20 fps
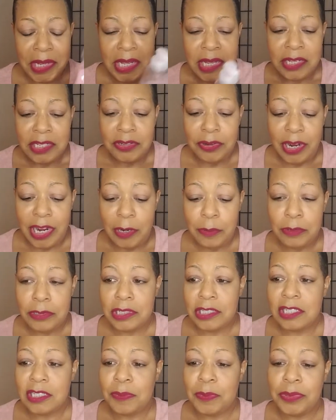So I will
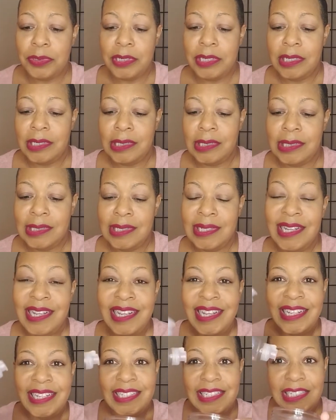just put
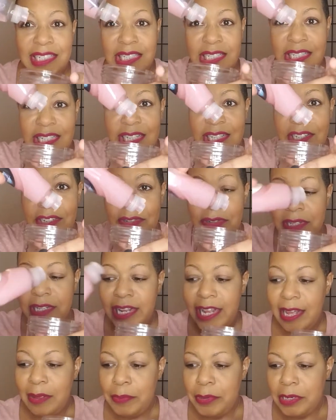just a little
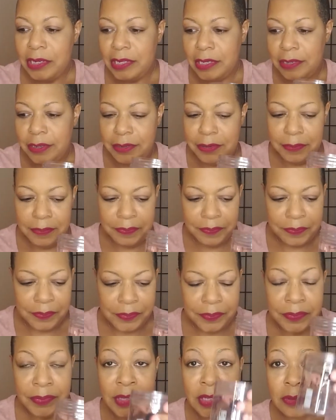dab in here,
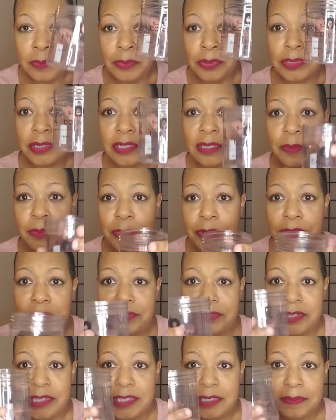put some water
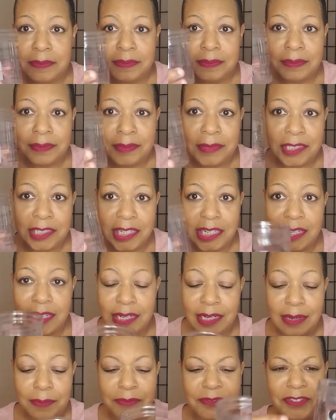in it, shake it
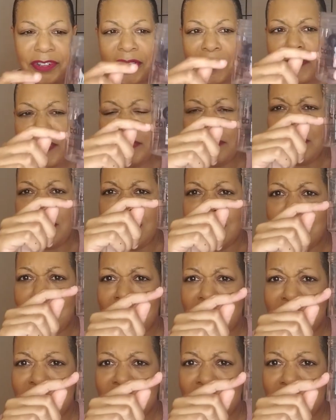up, fill it maybe like
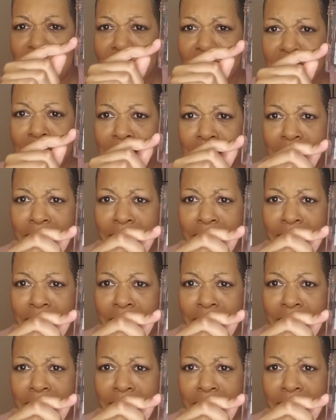about to here.